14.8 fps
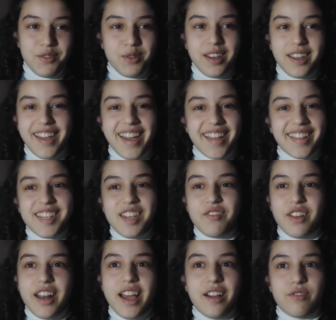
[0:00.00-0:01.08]
We can't
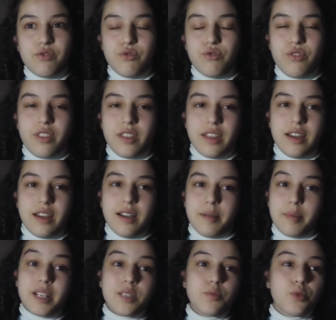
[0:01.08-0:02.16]
even have the
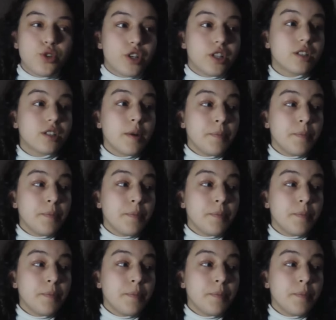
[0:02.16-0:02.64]
passport